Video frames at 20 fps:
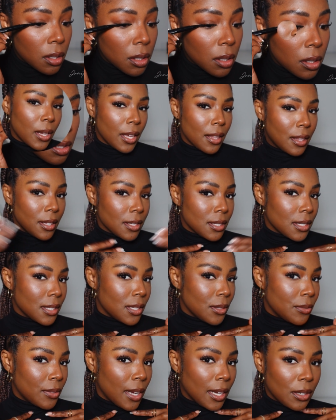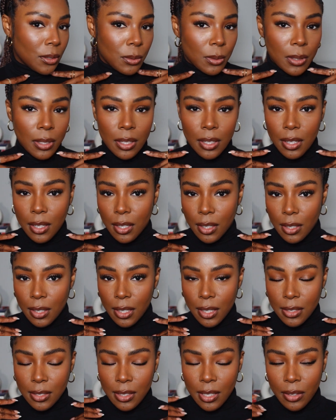Okay, this is the final look.
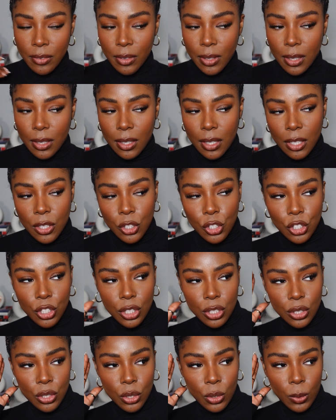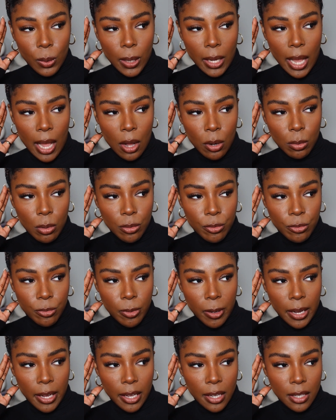It's giving she's going out with
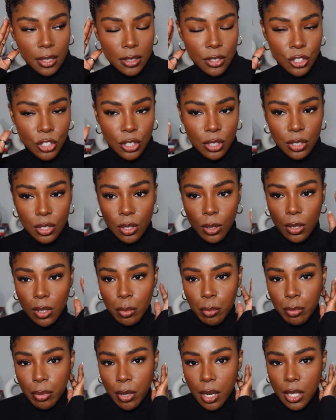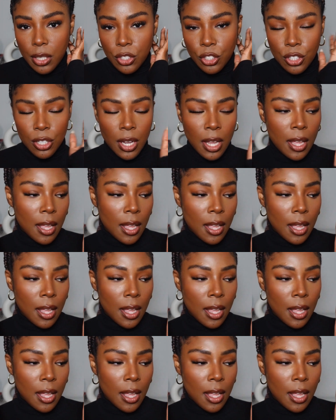friends, she's going to brunch,